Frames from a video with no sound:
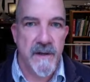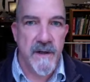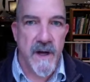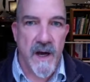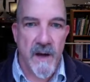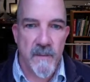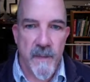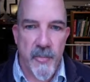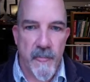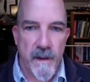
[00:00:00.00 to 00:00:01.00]
And
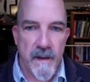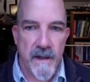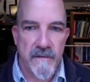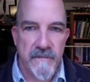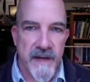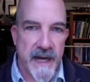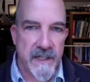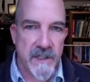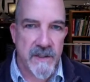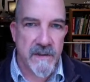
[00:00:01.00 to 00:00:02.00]
in
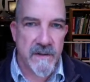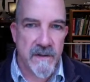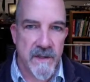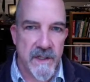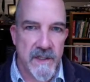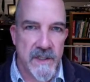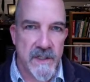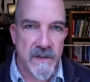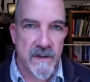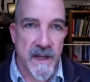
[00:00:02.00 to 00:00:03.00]
fact, these,
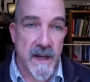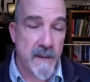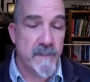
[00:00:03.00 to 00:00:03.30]
and